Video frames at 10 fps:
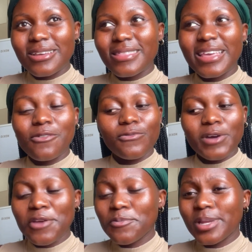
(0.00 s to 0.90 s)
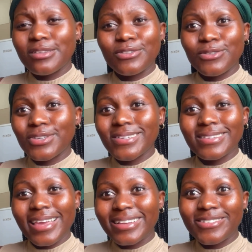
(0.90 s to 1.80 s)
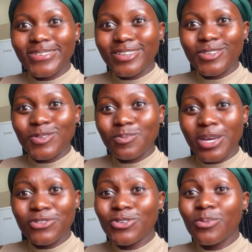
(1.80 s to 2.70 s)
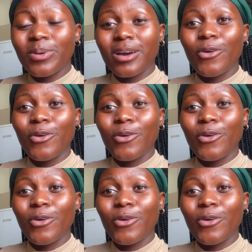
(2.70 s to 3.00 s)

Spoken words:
That 5 minutes to just activate your smart shopper